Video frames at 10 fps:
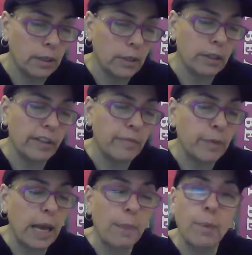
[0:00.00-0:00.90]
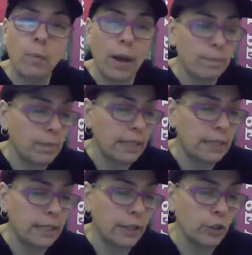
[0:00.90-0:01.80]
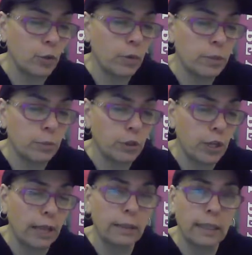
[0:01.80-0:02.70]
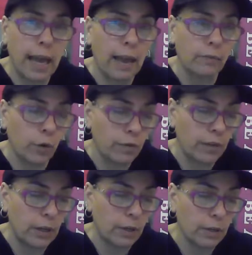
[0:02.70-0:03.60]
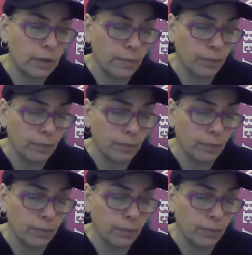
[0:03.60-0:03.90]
you lift me up and wipe my tears. You whisper gently to have no fears.